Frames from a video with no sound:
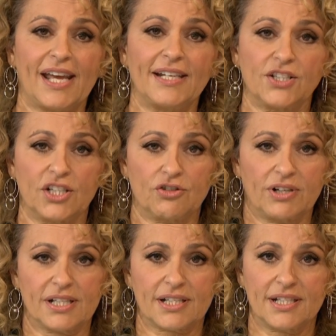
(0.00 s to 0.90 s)
energy
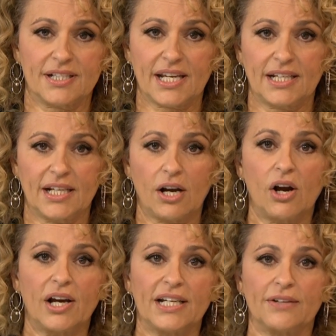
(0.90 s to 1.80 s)
drinks containing
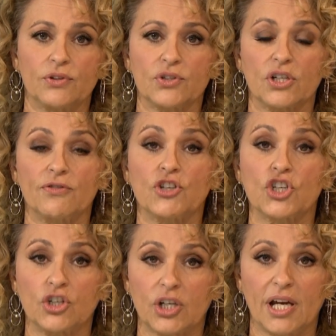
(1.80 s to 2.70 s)
high levels of
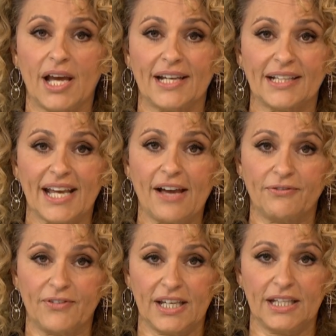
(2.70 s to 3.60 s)
sugar and
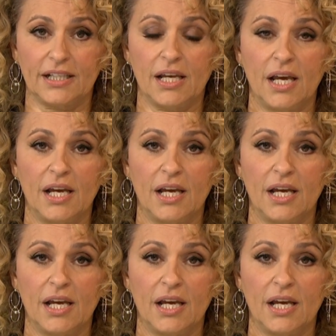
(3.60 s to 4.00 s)
caffeine